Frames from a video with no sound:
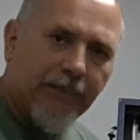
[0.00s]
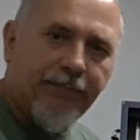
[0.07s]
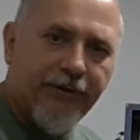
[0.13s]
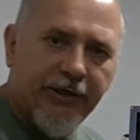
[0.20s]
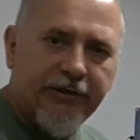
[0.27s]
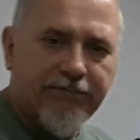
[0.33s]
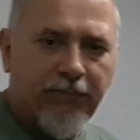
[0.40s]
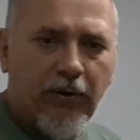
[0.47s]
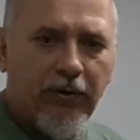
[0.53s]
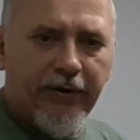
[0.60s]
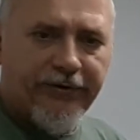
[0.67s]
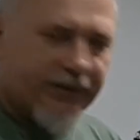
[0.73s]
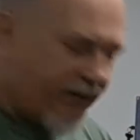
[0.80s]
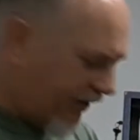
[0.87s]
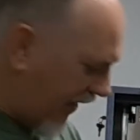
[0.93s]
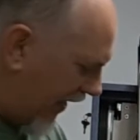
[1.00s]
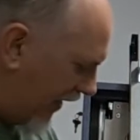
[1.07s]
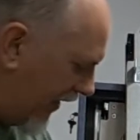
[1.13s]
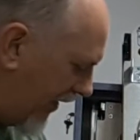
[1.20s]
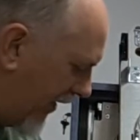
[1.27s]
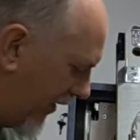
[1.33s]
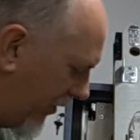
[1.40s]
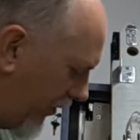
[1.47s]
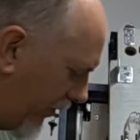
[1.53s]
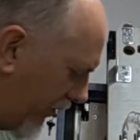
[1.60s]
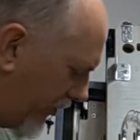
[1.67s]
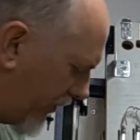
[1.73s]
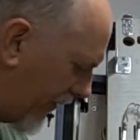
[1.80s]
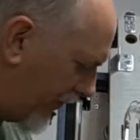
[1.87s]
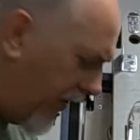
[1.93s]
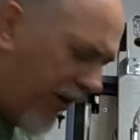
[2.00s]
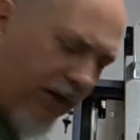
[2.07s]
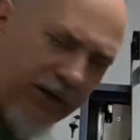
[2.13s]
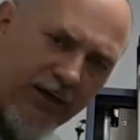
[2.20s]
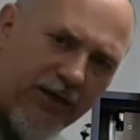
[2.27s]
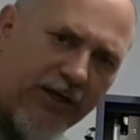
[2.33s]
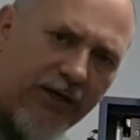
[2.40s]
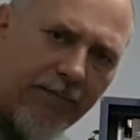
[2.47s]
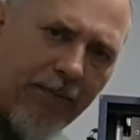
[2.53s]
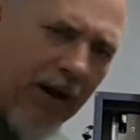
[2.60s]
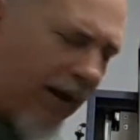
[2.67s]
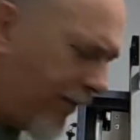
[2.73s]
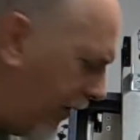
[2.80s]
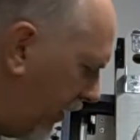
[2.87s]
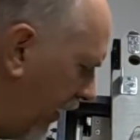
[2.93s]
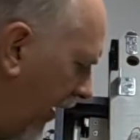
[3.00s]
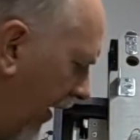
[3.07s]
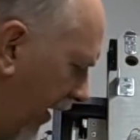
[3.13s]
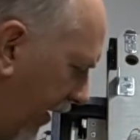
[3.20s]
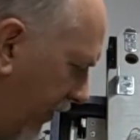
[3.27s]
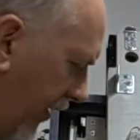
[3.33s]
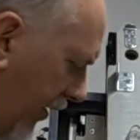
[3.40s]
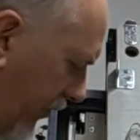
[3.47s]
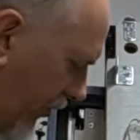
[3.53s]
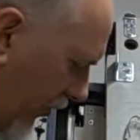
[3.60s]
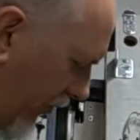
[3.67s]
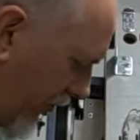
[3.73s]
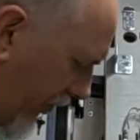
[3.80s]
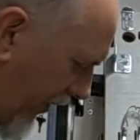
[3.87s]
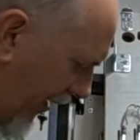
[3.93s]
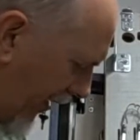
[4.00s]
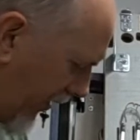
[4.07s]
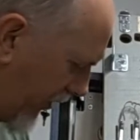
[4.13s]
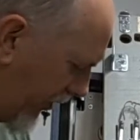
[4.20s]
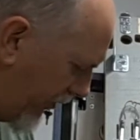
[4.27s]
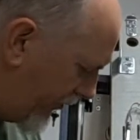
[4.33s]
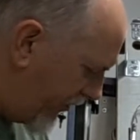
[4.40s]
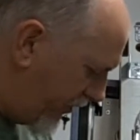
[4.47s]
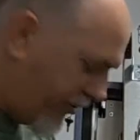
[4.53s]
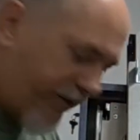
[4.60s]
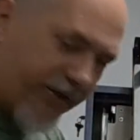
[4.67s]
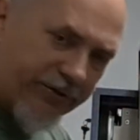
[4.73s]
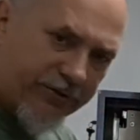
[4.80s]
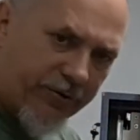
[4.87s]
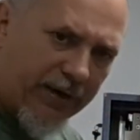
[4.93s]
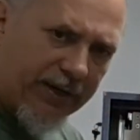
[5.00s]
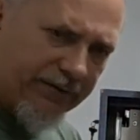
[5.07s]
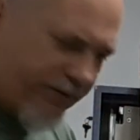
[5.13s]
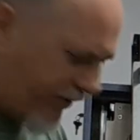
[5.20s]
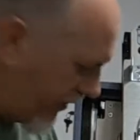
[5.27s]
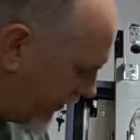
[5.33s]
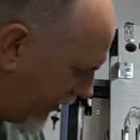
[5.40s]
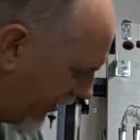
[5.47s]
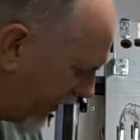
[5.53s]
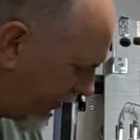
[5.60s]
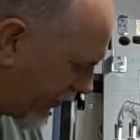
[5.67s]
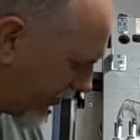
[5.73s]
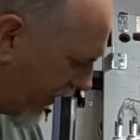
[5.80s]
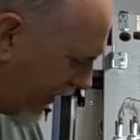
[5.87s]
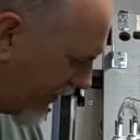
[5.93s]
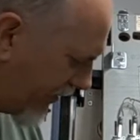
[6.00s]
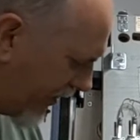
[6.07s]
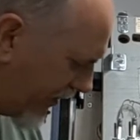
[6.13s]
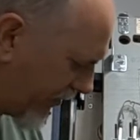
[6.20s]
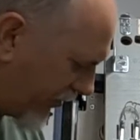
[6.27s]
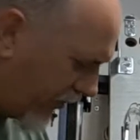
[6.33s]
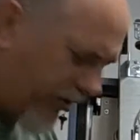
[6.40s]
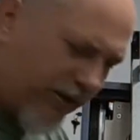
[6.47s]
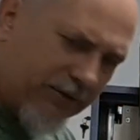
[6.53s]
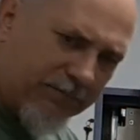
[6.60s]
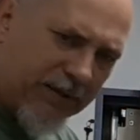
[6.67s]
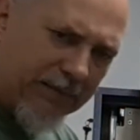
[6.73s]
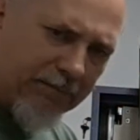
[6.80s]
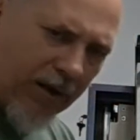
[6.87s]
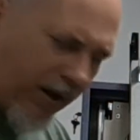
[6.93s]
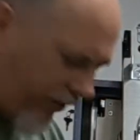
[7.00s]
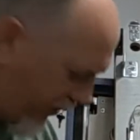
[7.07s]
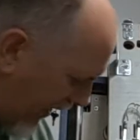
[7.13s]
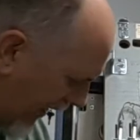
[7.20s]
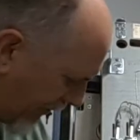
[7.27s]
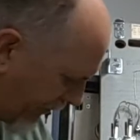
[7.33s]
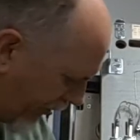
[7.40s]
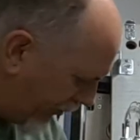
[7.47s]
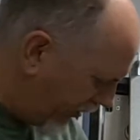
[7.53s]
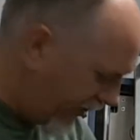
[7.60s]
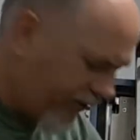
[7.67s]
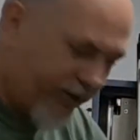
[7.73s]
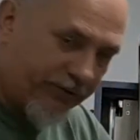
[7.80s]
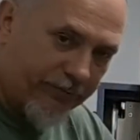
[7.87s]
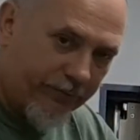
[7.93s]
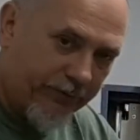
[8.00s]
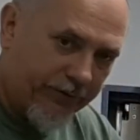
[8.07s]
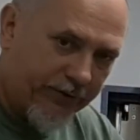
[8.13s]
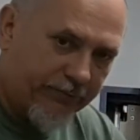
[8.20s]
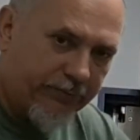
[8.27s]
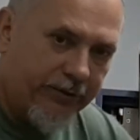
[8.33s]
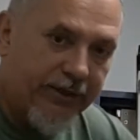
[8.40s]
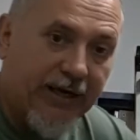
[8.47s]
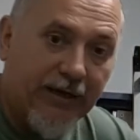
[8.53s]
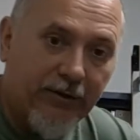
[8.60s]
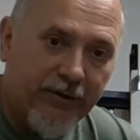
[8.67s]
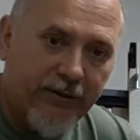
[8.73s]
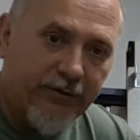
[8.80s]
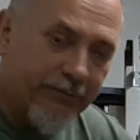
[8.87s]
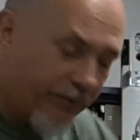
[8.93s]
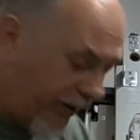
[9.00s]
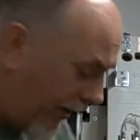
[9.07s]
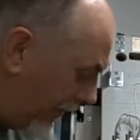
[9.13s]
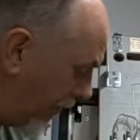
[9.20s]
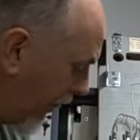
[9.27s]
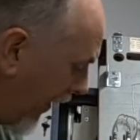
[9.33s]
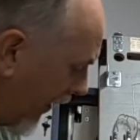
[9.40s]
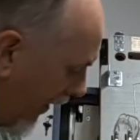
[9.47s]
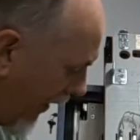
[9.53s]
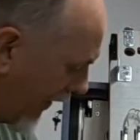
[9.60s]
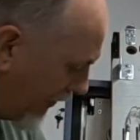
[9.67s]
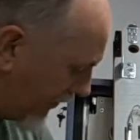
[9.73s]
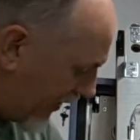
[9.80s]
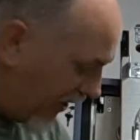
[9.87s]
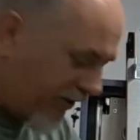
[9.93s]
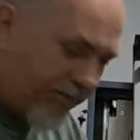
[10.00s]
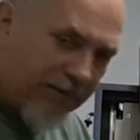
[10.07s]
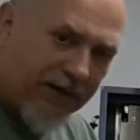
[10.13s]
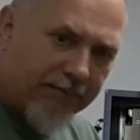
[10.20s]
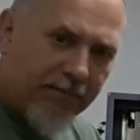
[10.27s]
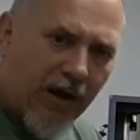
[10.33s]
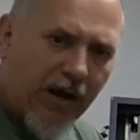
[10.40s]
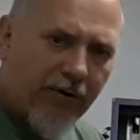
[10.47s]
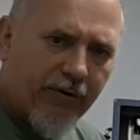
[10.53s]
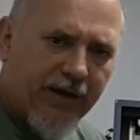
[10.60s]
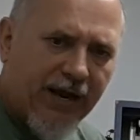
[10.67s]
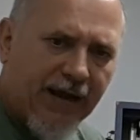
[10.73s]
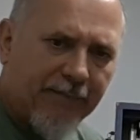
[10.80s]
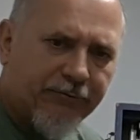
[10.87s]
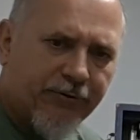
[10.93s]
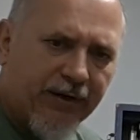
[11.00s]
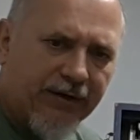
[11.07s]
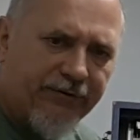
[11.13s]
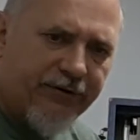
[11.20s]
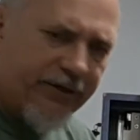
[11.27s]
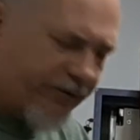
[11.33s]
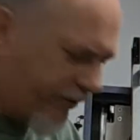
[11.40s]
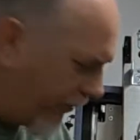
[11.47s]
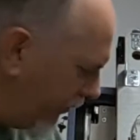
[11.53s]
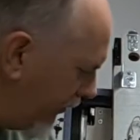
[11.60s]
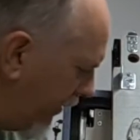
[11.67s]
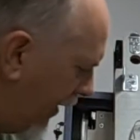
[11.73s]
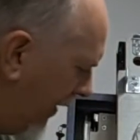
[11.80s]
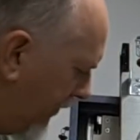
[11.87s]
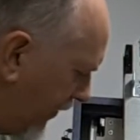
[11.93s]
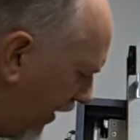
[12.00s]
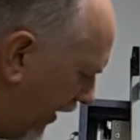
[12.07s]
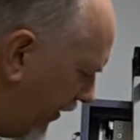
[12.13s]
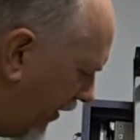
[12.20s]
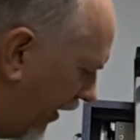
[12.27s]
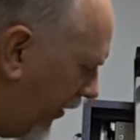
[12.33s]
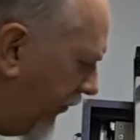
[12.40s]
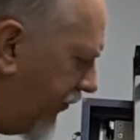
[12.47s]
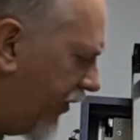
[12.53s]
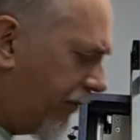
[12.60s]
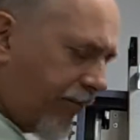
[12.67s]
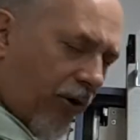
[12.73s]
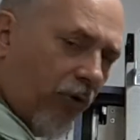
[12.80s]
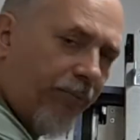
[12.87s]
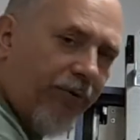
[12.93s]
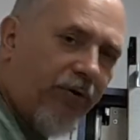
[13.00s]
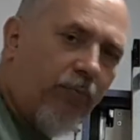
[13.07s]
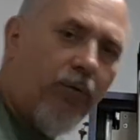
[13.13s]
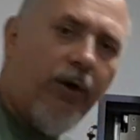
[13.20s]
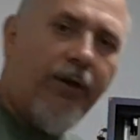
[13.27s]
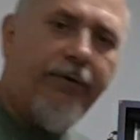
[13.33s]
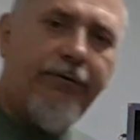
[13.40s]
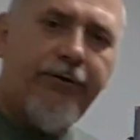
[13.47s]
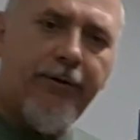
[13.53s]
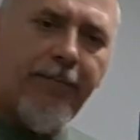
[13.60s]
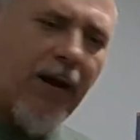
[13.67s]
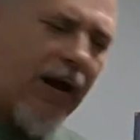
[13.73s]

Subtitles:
up this board, says, hey, you need to do something. You need to pop it. It then turns around and uses this transistor, these big bottle caps. Don't look at this one. This one, you can't look at this one yet. These big bottle cap transistors, and tells the appropriate one to